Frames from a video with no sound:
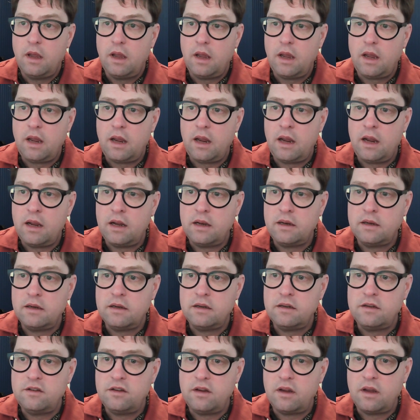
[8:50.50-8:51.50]

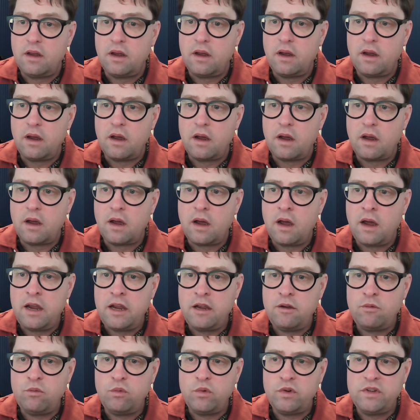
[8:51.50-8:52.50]
And
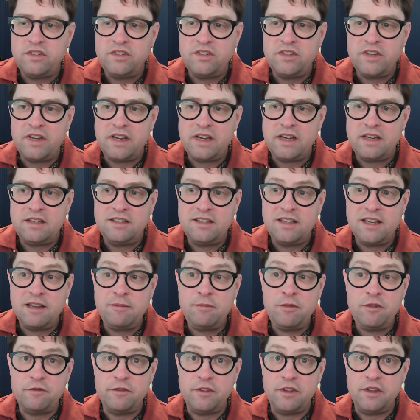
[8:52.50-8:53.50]
I would say
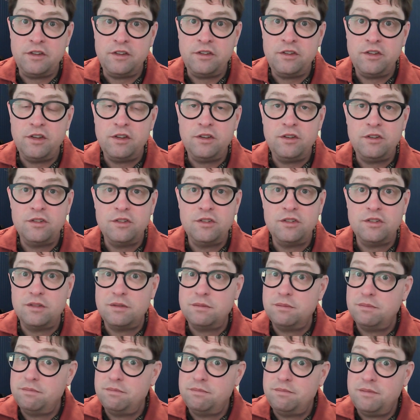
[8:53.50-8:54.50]
some of this
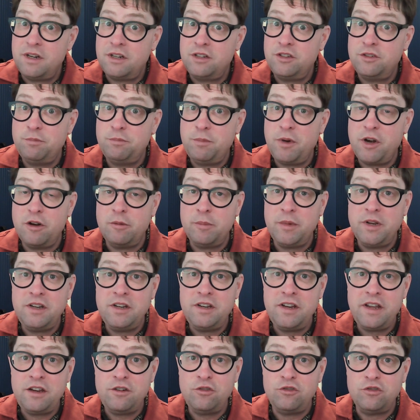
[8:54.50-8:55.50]
is
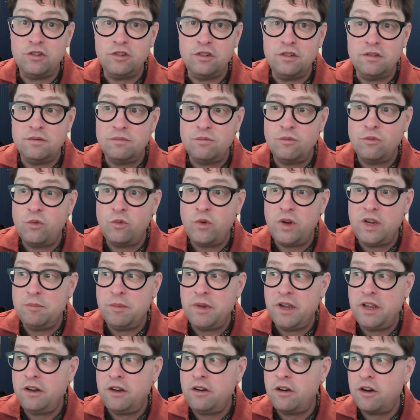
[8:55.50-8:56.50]
experimentation. We
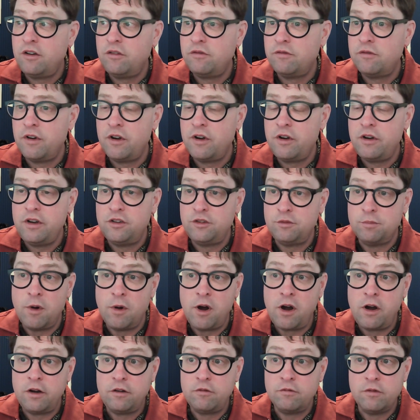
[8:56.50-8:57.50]
men aren't very
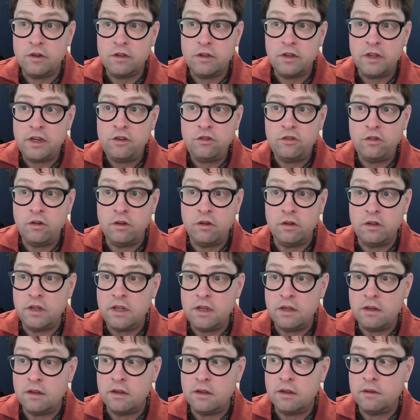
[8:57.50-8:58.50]
smart
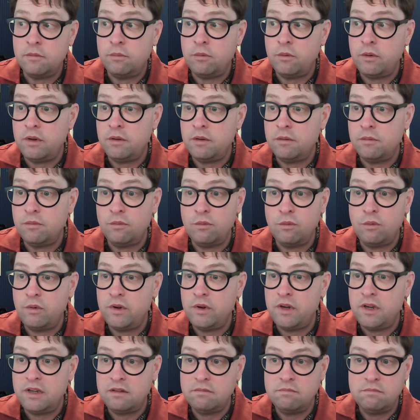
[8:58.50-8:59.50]
relationally.
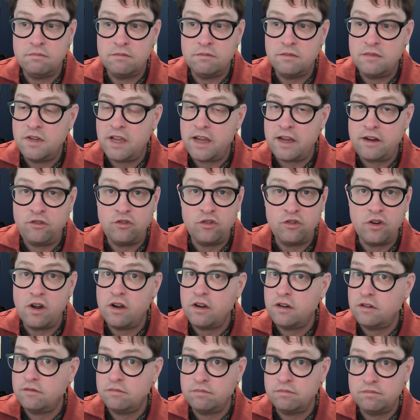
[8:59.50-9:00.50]
We catch
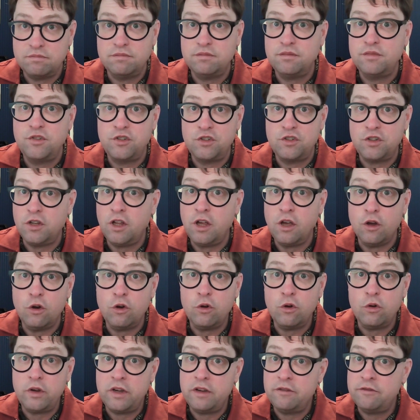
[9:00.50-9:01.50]
on
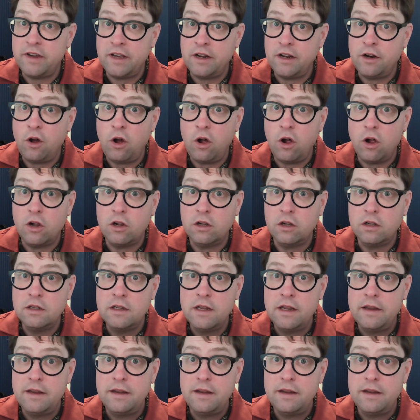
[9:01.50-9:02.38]
slow, if at all.